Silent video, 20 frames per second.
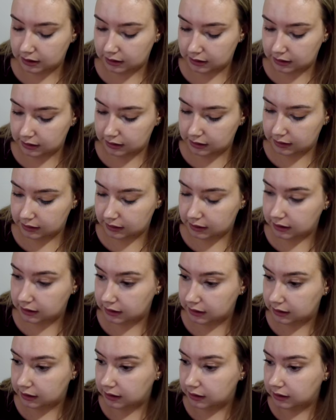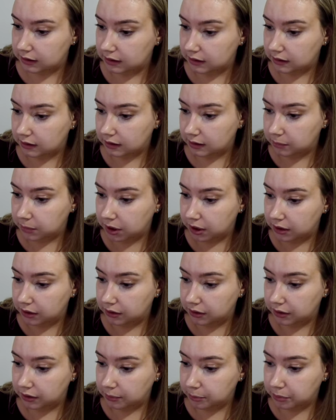And then I'm going
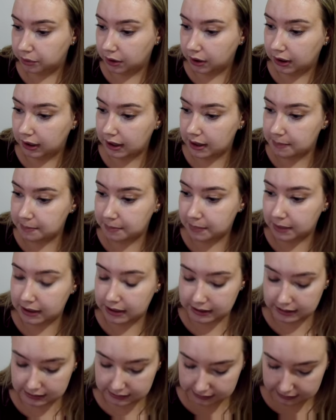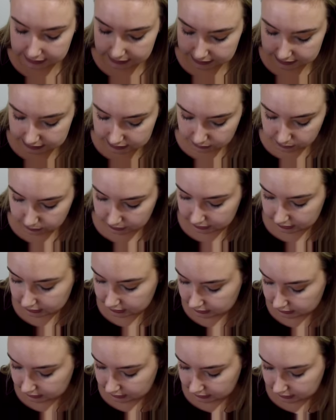to prime my lids with
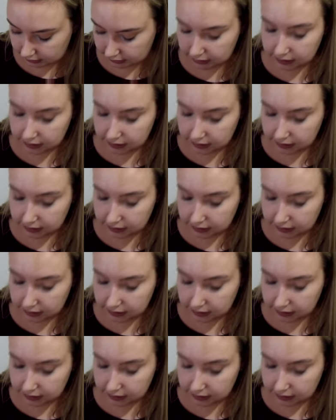the